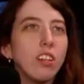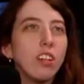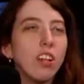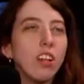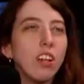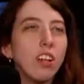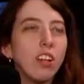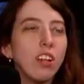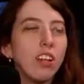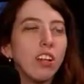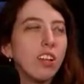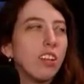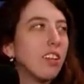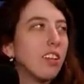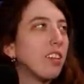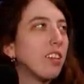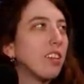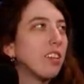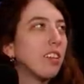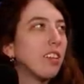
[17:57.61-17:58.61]

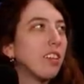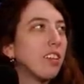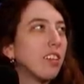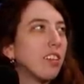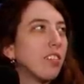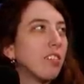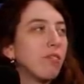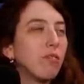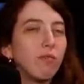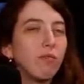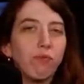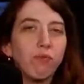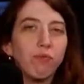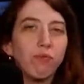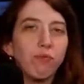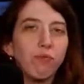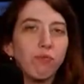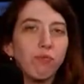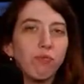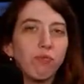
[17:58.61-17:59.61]

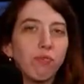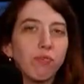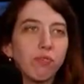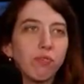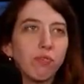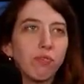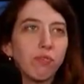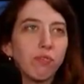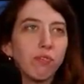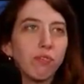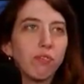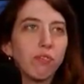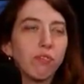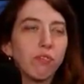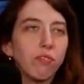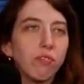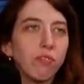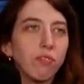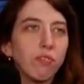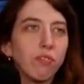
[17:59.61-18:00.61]

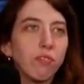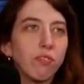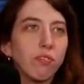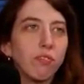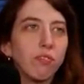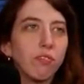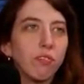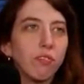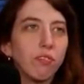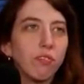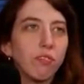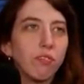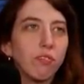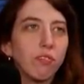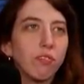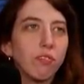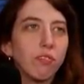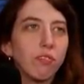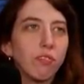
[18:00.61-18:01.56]
(silent)